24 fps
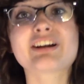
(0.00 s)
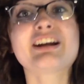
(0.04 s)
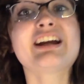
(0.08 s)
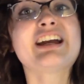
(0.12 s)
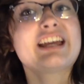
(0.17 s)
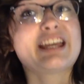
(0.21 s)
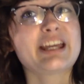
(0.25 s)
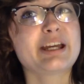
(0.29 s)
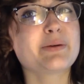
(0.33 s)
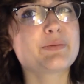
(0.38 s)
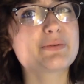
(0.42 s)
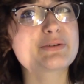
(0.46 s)

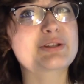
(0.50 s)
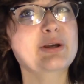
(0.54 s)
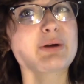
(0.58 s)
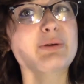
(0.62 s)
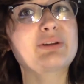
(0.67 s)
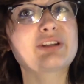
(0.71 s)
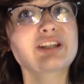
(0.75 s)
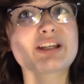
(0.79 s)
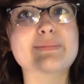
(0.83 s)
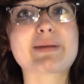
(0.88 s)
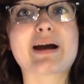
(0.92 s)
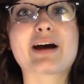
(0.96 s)
it was
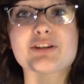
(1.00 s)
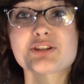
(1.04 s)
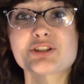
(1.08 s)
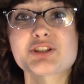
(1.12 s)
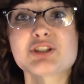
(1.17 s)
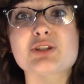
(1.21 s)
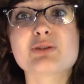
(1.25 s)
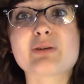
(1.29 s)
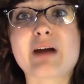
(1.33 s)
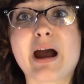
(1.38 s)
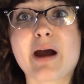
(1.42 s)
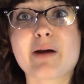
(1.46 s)
only about
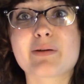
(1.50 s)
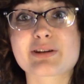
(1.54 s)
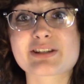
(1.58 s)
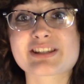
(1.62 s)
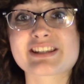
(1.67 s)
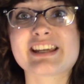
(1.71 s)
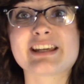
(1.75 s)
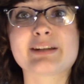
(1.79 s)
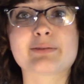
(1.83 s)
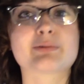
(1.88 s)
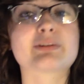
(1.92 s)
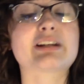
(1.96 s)
two hours
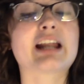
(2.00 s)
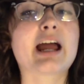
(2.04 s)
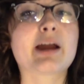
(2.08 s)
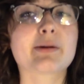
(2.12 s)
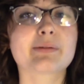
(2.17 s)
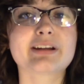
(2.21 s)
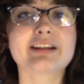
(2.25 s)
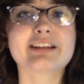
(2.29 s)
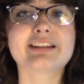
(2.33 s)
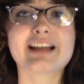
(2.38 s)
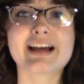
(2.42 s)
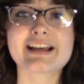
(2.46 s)
in when I
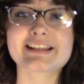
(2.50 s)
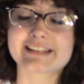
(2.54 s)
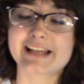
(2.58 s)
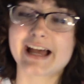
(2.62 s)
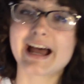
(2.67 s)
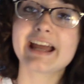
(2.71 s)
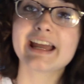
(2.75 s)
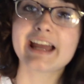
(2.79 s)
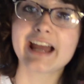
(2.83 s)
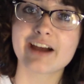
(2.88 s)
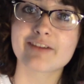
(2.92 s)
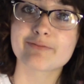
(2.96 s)
realized
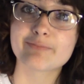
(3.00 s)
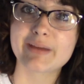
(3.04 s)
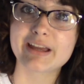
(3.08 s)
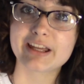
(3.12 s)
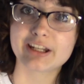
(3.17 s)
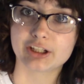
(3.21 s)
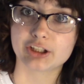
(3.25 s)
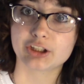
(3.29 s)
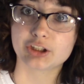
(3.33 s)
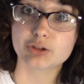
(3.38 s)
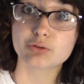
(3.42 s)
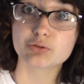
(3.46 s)
I have made
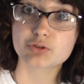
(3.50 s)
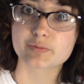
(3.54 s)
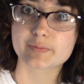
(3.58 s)
a huge